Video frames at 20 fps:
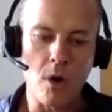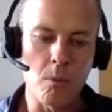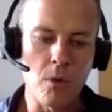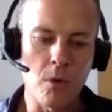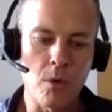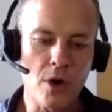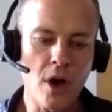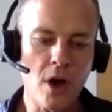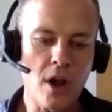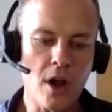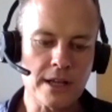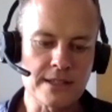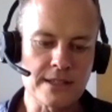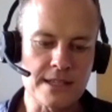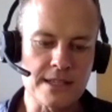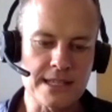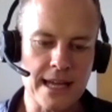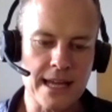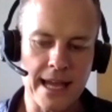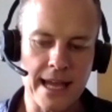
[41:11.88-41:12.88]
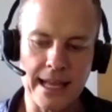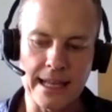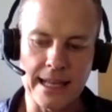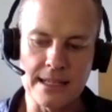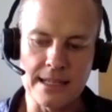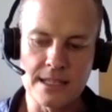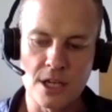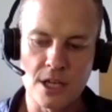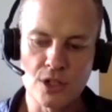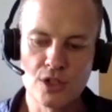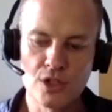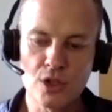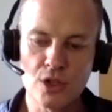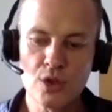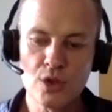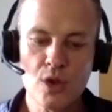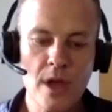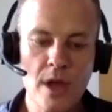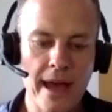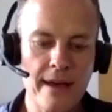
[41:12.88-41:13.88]
What I like to say is,
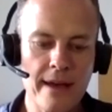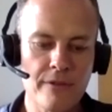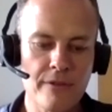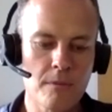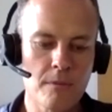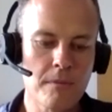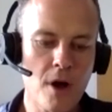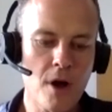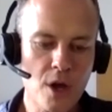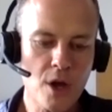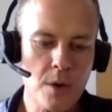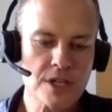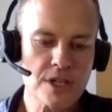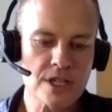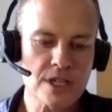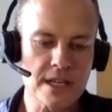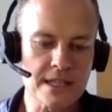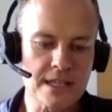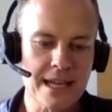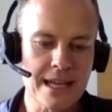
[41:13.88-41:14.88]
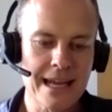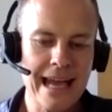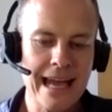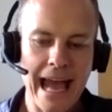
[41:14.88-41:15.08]
my question is,